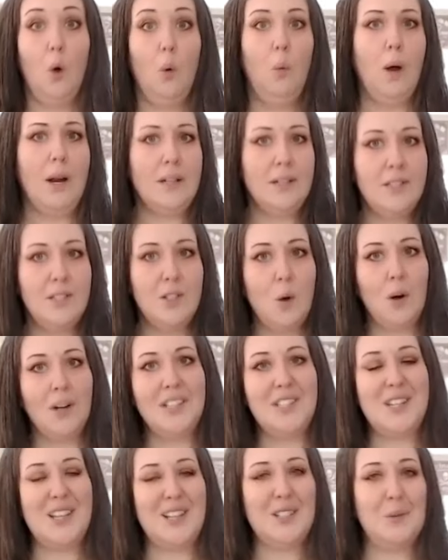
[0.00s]
Once your
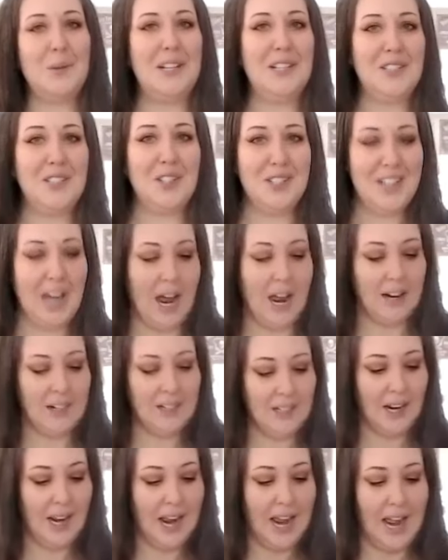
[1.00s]
6 weeks are
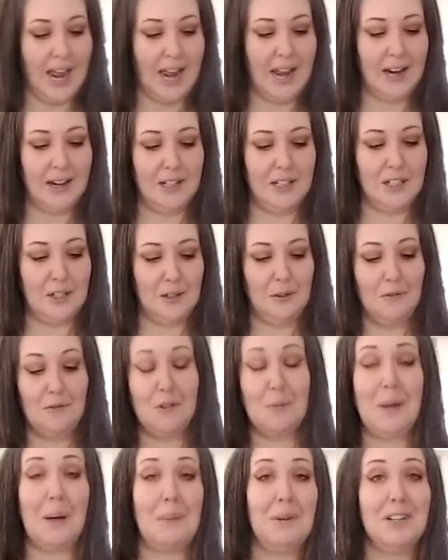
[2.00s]
done and you've
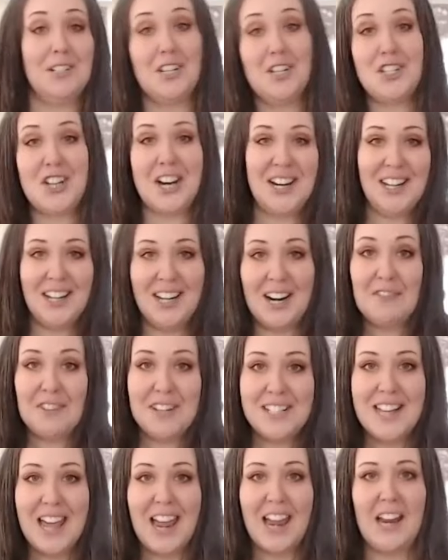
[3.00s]
remembered to shake it
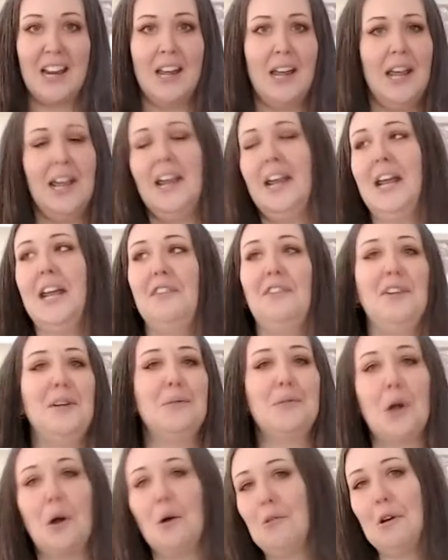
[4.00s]
every day, if
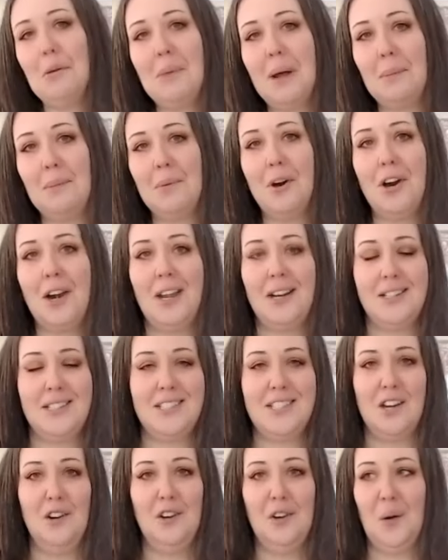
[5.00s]
you don't remember, it's
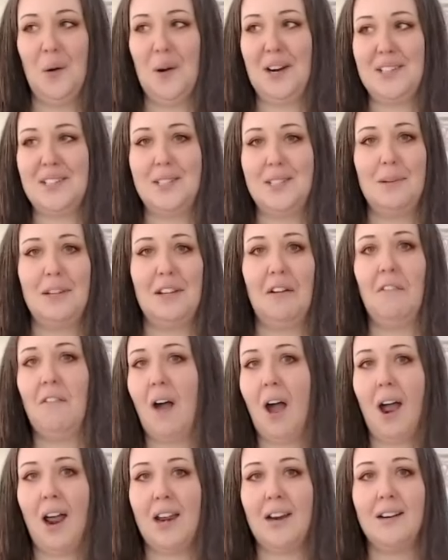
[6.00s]
still going to be
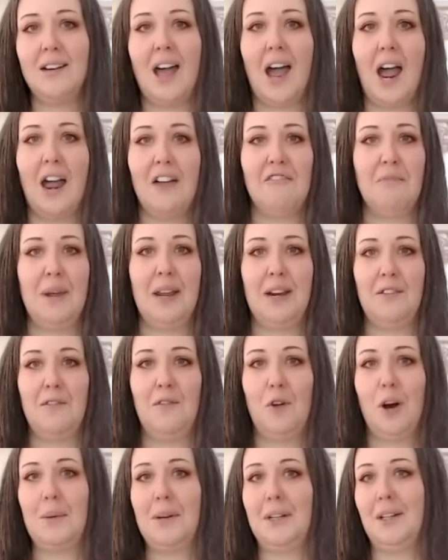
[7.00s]
fine. I've made
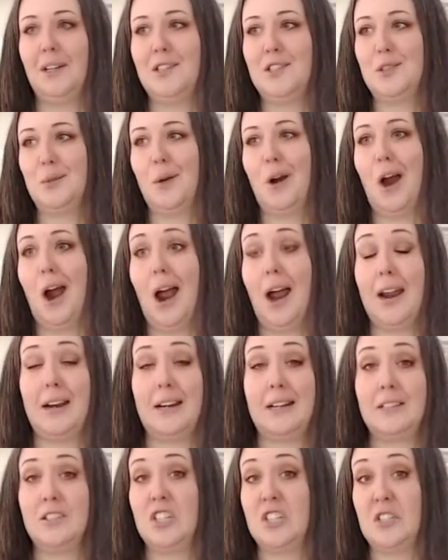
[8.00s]
formulas where
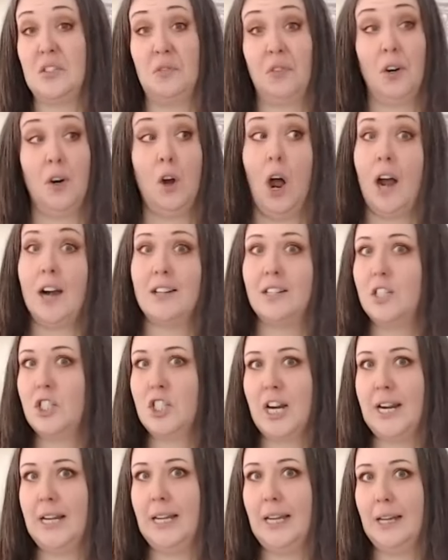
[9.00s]
I just forgot to
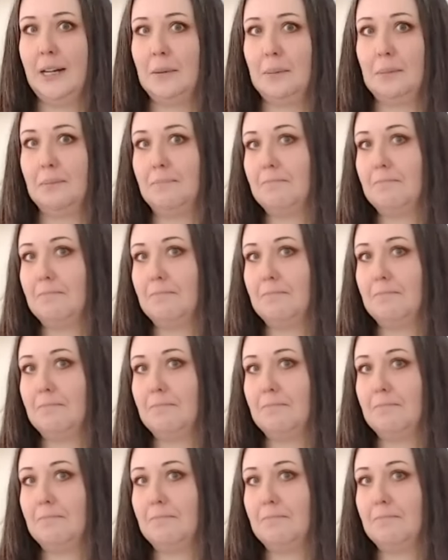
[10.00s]
shake it